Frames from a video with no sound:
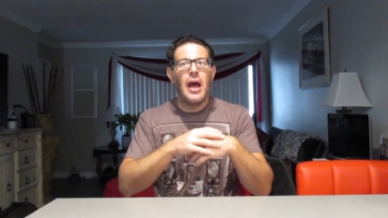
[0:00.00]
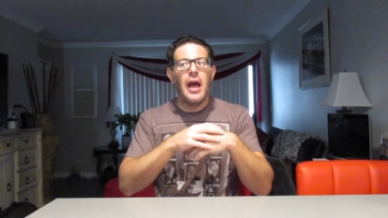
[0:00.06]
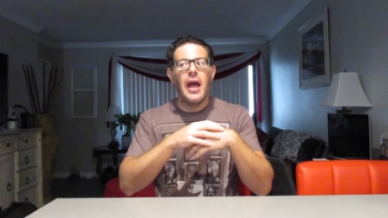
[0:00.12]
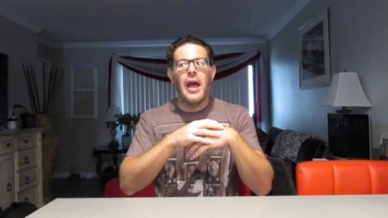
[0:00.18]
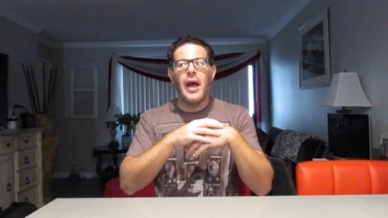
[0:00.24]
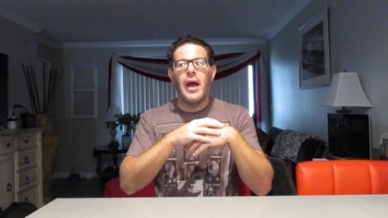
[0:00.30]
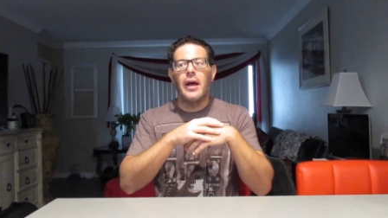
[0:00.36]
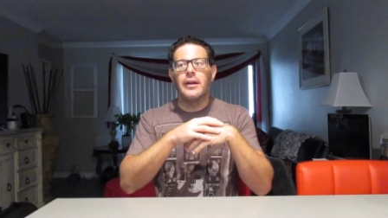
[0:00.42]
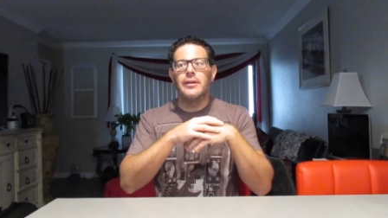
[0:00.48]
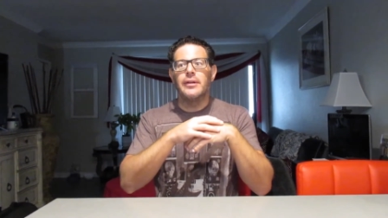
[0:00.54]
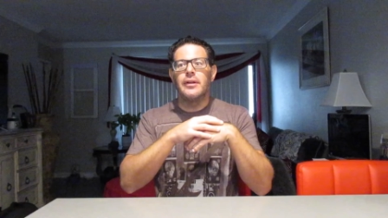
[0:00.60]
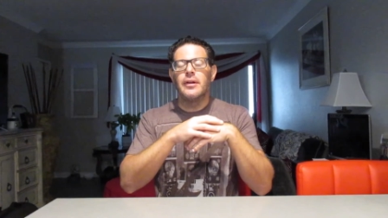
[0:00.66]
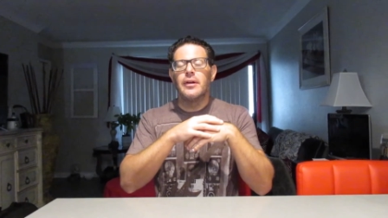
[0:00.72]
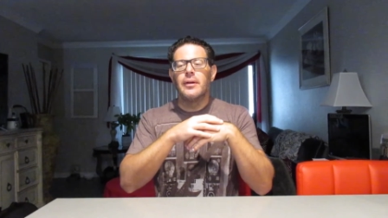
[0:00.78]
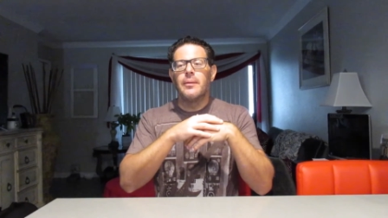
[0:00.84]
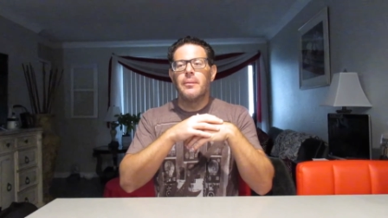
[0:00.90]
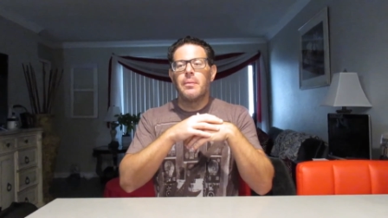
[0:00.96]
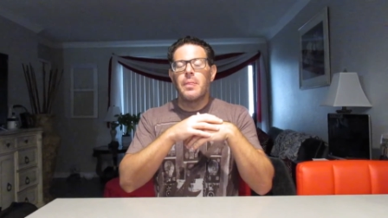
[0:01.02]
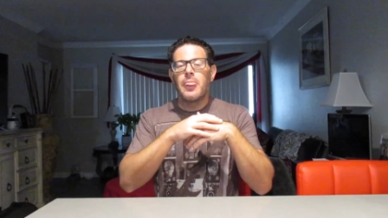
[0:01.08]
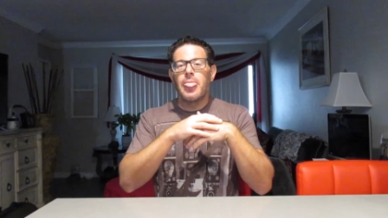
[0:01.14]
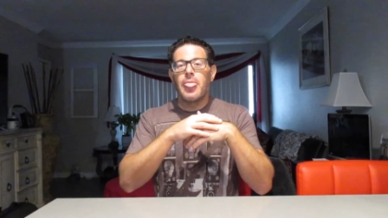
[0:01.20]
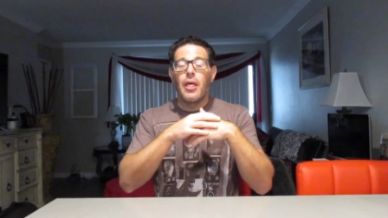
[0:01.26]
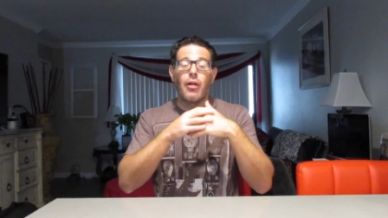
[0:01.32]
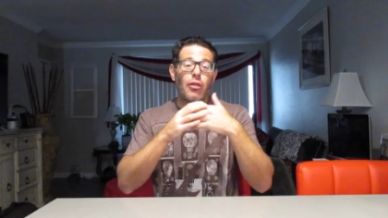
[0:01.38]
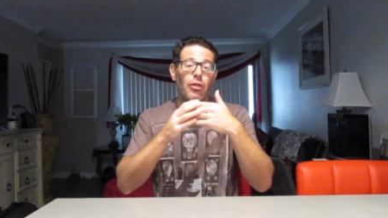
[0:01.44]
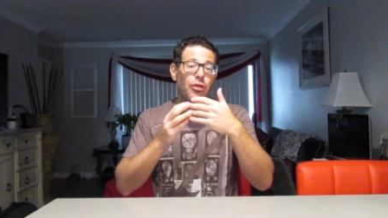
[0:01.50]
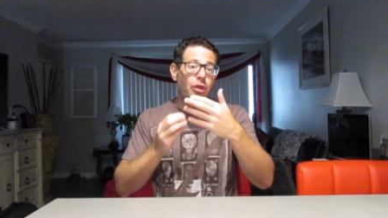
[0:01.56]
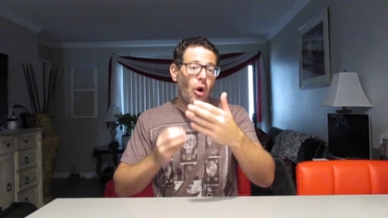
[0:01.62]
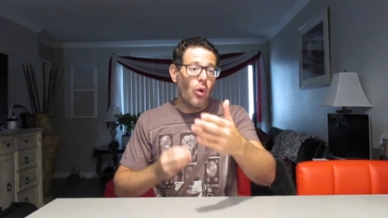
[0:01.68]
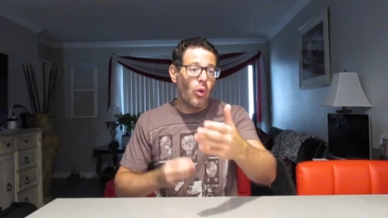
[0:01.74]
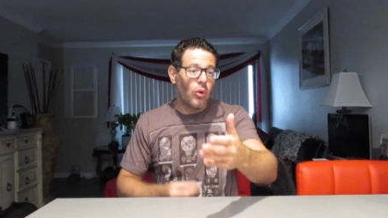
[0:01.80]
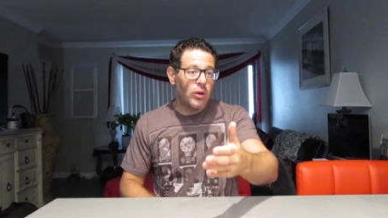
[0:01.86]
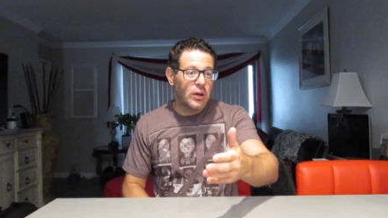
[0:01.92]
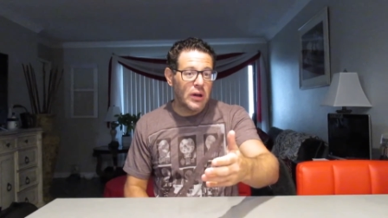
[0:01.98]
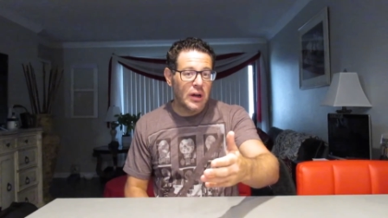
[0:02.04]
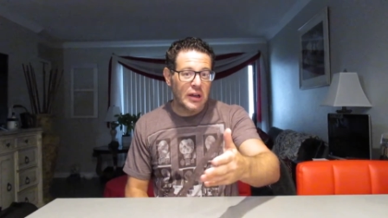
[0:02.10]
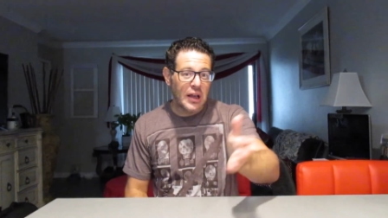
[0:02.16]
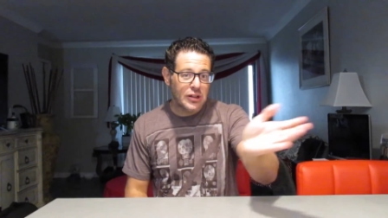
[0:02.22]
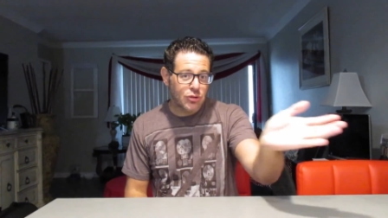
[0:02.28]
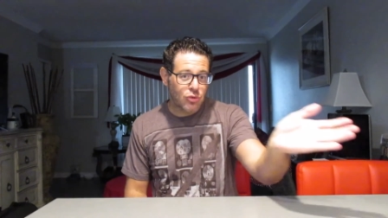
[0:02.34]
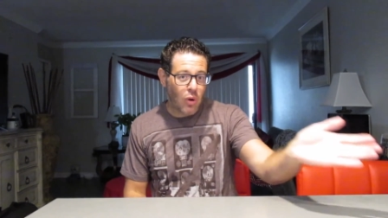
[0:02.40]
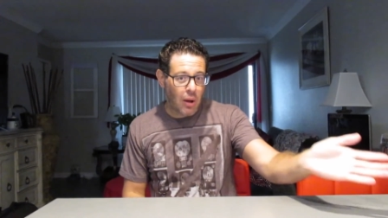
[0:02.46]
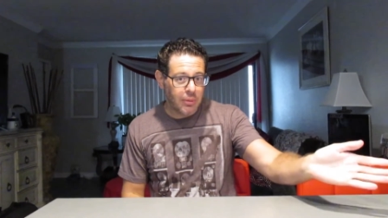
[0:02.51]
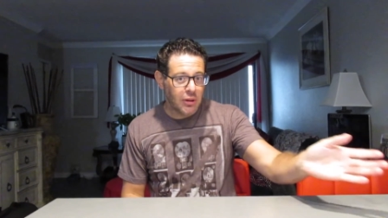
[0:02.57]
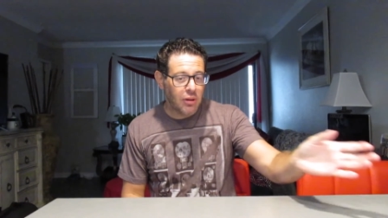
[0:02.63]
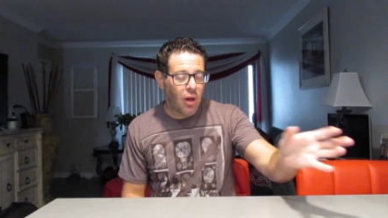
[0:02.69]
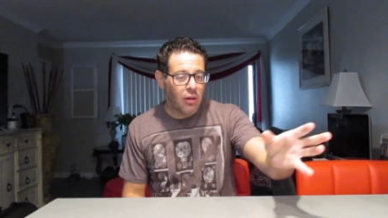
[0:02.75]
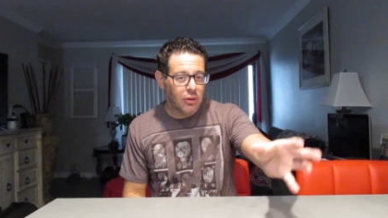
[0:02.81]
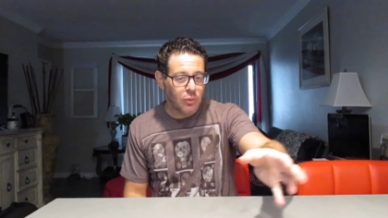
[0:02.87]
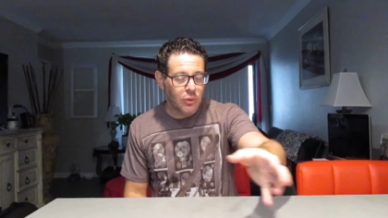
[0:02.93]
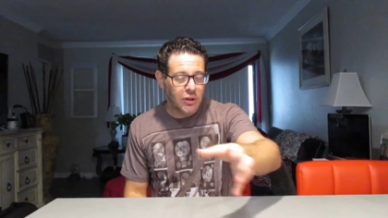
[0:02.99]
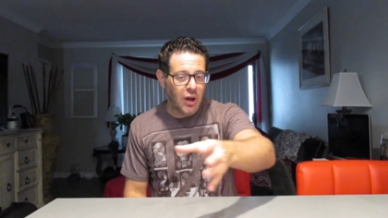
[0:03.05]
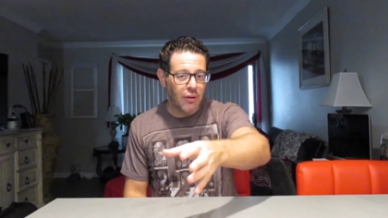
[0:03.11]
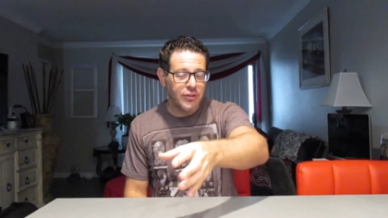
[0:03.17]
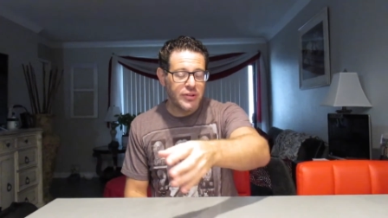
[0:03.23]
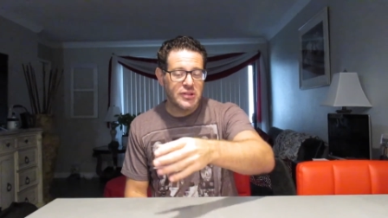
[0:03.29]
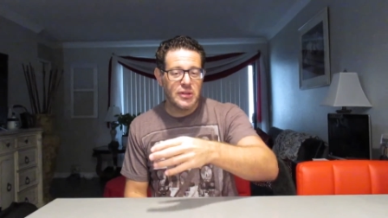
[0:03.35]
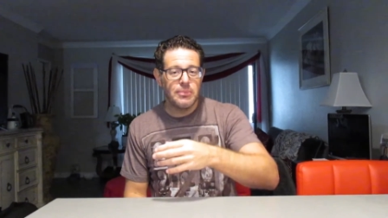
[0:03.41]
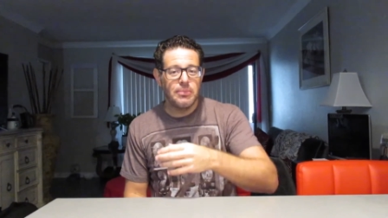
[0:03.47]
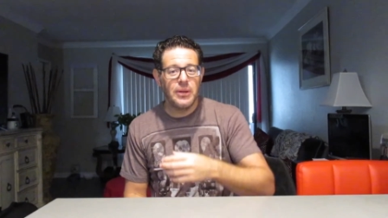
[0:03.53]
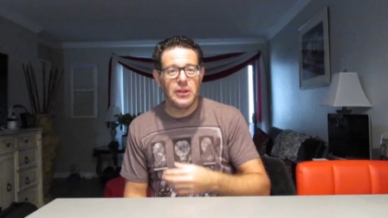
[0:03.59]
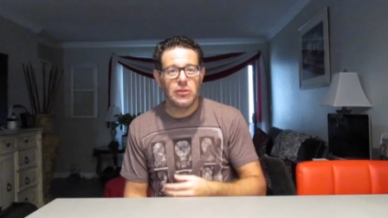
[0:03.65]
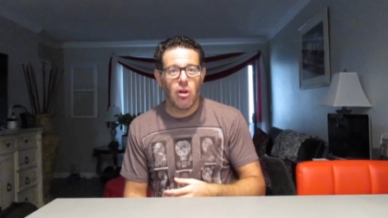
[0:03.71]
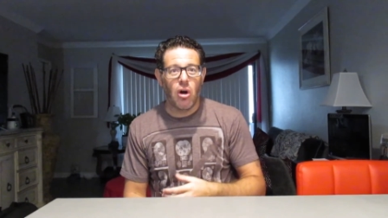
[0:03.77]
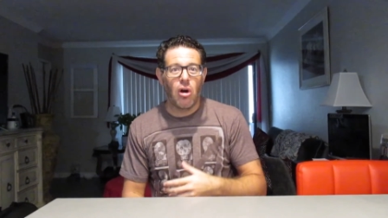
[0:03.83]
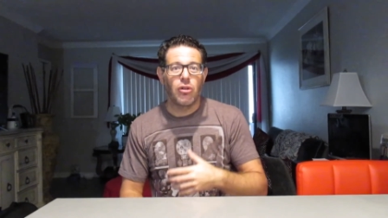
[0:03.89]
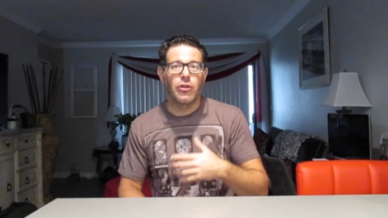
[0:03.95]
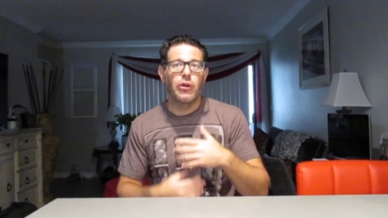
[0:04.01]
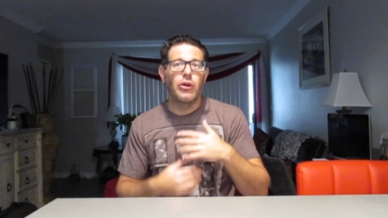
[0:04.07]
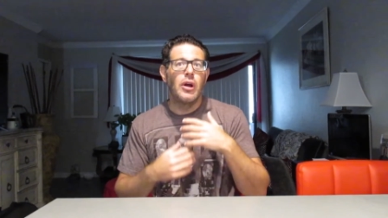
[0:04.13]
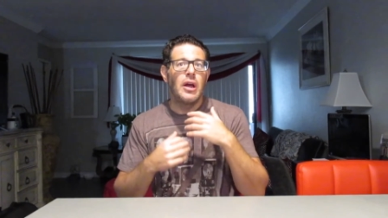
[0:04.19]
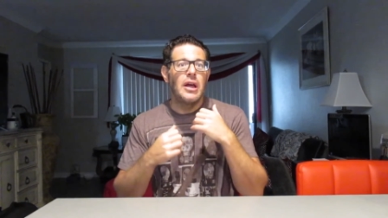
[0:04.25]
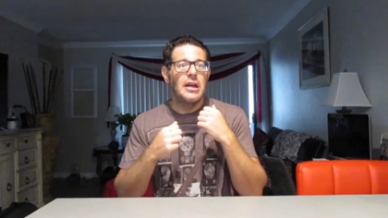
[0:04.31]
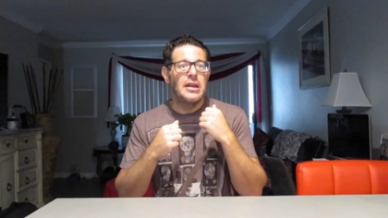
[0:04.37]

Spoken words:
And though against Robbie Lawler, when Covington beat Lawler,